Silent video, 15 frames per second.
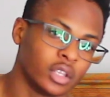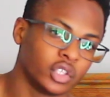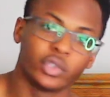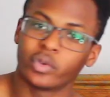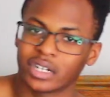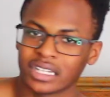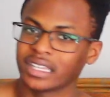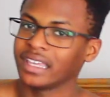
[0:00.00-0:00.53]
You
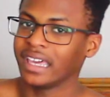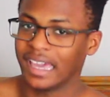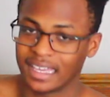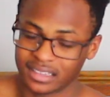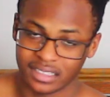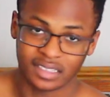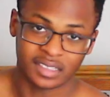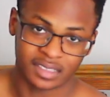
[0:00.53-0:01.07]
want to get
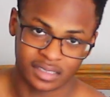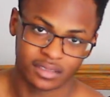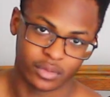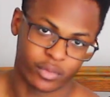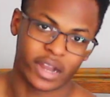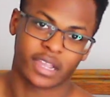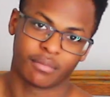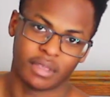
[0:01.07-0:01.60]
at least the
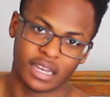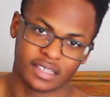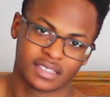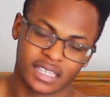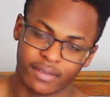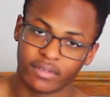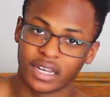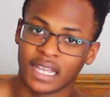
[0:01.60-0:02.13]
recommended
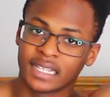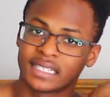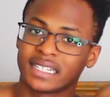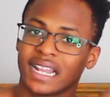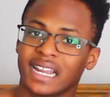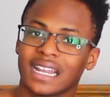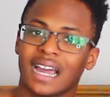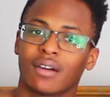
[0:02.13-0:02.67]
7 to
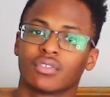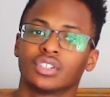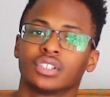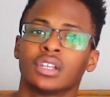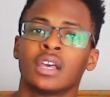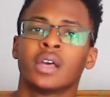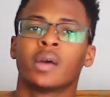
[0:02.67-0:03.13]
9 hours.